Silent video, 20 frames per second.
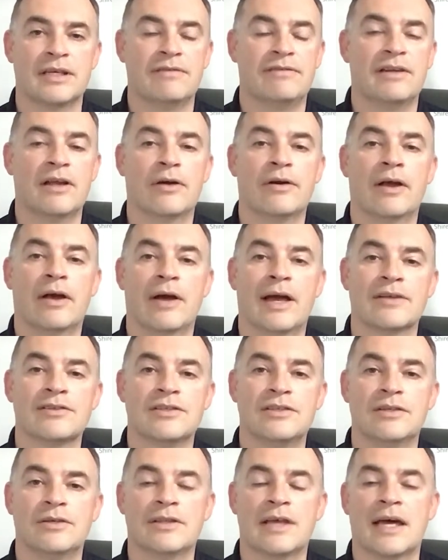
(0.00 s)
If you don't know how
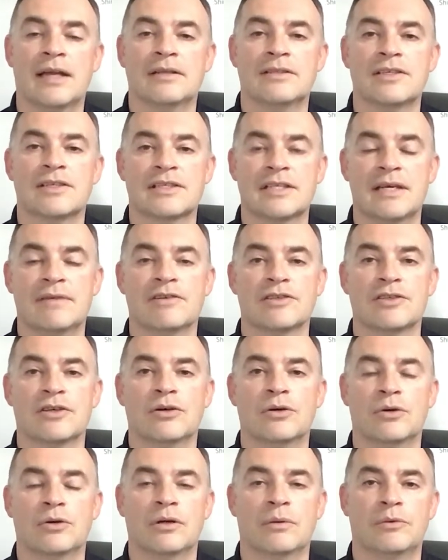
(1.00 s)
to do that, just give us a
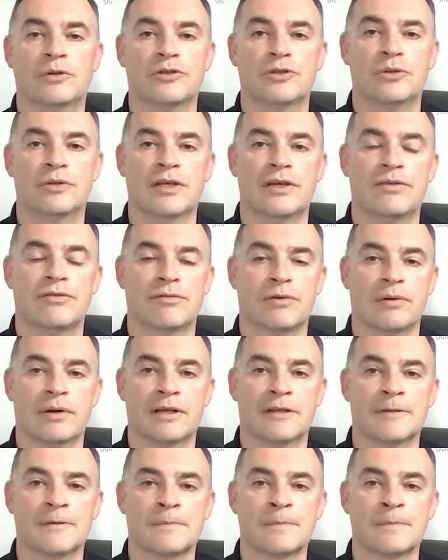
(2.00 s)
call and we'll talk you through it.